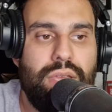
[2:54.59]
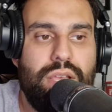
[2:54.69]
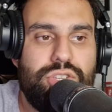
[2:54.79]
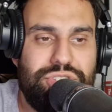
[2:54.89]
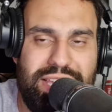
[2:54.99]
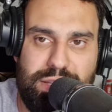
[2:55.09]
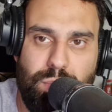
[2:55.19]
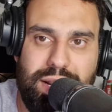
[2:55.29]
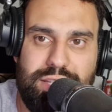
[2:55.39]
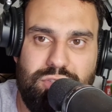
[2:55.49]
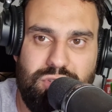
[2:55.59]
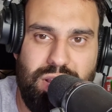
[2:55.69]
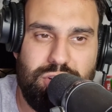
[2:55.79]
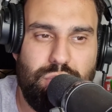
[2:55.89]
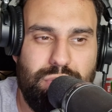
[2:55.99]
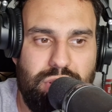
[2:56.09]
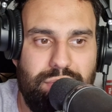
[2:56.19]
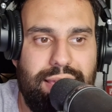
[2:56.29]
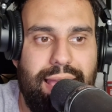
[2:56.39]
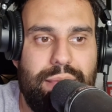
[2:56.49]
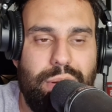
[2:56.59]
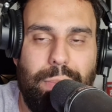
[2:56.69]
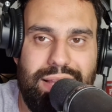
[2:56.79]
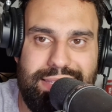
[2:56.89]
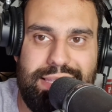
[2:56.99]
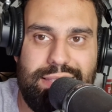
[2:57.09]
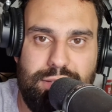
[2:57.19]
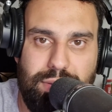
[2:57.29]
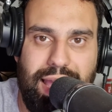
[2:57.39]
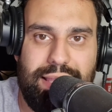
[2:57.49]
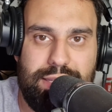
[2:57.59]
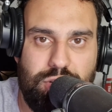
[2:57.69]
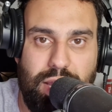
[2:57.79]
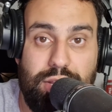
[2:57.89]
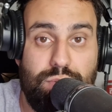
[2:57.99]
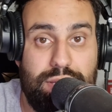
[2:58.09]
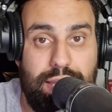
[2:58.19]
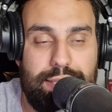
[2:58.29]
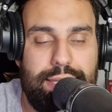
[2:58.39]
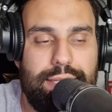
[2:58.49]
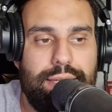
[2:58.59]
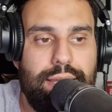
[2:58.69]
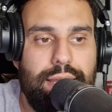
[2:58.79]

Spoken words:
So season 1 as an introduction was okay, but by season 2 they had to change, which they did.